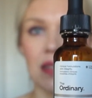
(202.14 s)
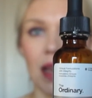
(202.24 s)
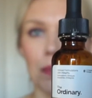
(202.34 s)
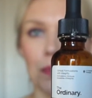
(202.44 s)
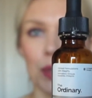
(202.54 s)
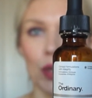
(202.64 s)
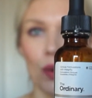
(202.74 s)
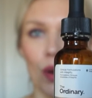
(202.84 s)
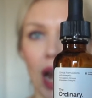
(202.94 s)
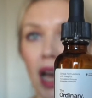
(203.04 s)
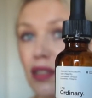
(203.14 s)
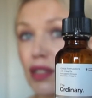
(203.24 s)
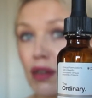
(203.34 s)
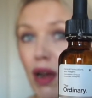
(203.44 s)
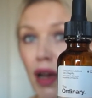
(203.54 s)
up your
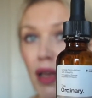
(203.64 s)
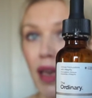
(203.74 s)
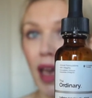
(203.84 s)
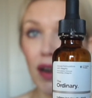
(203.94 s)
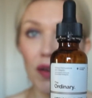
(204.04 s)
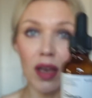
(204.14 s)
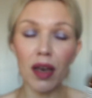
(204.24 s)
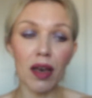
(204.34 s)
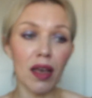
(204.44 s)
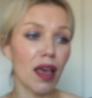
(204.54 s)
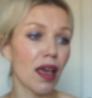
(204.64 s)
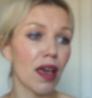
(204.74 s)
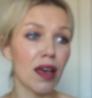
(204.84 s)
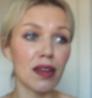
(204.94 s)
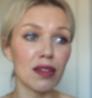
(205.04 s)
under eye area
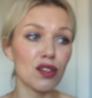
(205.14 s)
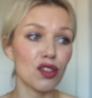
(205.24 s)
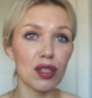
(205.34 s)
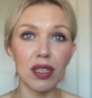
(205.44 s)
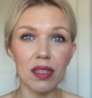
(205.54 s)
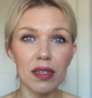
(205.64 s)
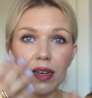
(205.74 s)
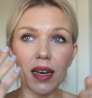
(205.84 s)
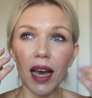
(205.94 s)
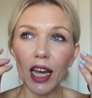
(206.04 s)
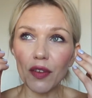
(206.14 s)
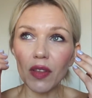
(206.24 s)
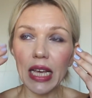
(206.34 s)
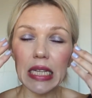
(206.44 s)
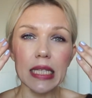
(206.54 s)
and just kind of
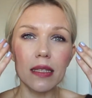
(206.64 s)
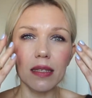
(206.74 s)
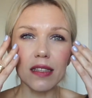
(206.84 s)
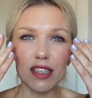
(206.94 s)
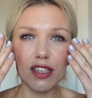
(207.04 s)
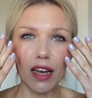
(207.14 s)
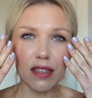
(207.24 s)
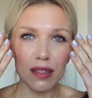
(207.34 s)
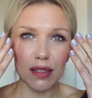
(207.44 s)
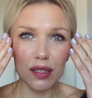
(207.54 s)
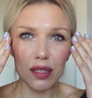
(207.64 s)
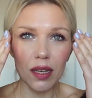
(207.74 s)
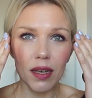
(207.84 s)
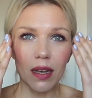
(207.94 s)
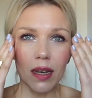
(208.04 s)
like tightens
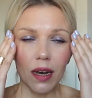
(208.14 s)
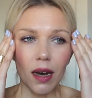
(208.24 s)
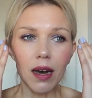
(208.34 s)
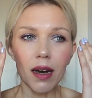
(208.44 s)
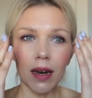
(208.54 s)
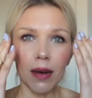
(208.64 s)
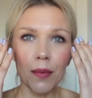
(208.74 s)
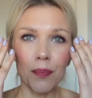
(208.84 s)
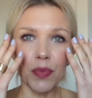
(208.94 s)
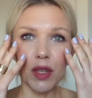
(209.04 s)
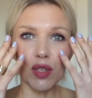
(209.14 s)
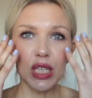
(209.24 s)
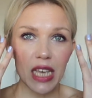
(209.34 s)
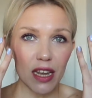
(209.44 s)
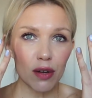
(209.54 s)
your
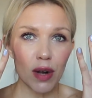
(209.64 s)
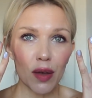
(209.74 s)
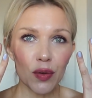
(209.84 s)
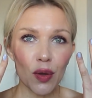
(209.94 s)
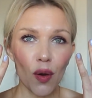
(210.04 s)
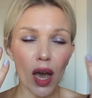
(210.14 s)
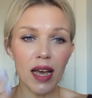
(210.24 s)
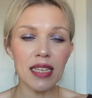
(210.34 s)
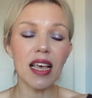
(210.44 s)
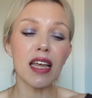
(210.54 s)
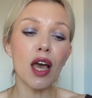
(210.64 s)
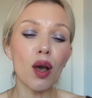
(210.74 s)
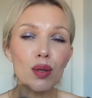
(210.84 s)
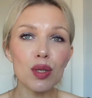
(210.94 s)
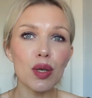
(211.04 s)
skin around your eyes. And I
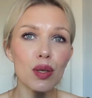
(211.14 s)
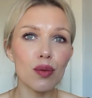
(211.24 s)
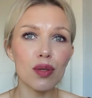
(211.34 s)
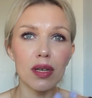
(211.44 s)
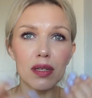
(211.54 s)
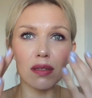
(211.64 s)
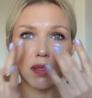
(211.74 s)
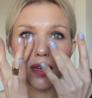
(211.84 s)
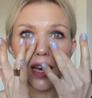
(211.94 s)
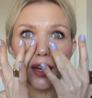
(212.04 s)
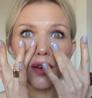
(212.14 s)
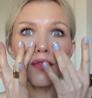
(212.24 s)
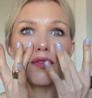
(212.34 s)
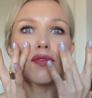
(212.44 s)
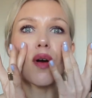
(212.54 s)
also use it kind
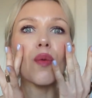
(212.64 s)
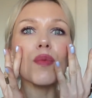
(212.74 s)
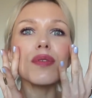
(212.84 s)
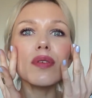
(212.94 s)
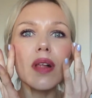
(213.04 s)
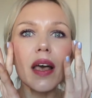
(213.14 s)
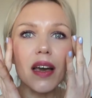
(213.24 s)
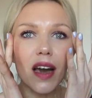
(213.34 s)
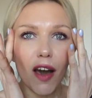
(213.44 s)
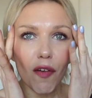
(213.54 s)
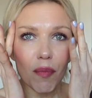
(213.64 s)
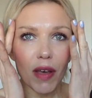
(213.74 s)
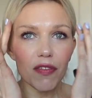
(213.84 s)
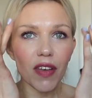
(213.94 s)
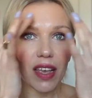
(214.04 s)
of almost like cover
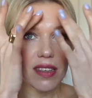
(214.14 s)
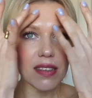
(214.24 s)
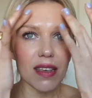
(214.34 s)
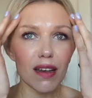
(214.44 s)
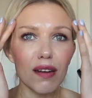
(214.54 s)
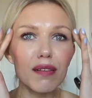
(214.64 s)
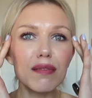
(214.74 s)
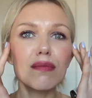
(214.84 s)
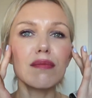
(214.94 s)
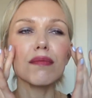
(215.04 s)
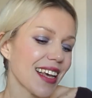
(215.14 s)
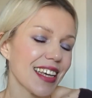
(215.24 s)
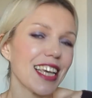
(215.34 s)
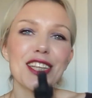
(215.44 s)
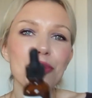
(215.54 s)
my face here.
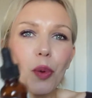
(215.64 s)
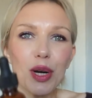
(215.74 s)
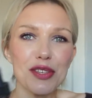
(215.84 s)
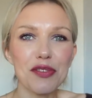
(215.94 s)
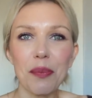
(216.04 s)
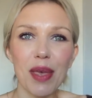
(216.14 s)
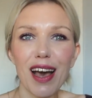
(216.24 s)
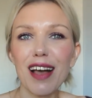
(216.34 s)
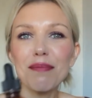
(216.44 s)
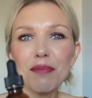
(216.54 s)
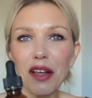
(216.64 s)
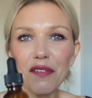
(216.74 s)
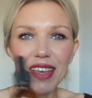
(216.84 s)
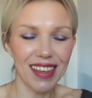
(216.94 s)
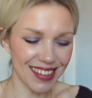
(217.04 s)
It works for me. I'm
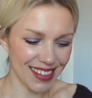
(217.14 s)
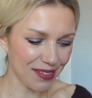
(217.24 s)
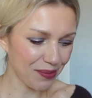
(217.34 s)
loving it.